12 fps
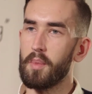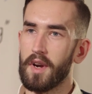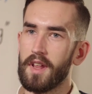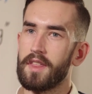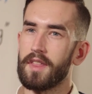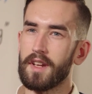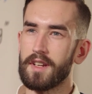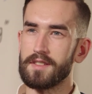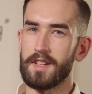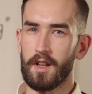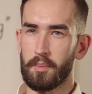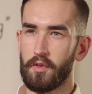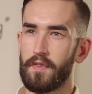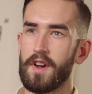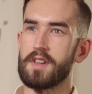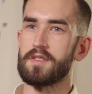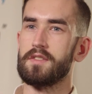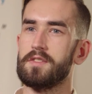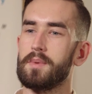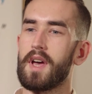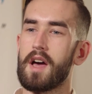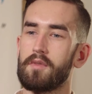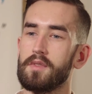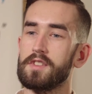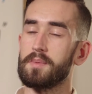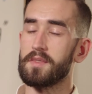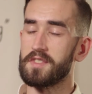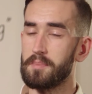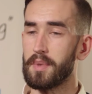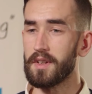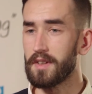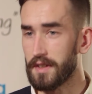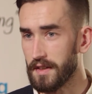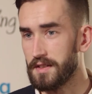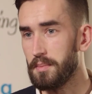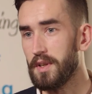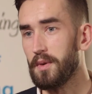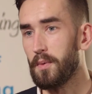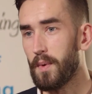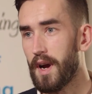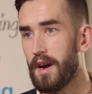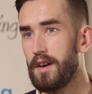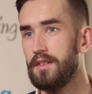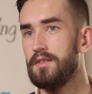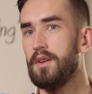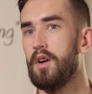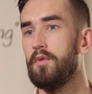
But I think as health professionals, we have a responsibility to be aware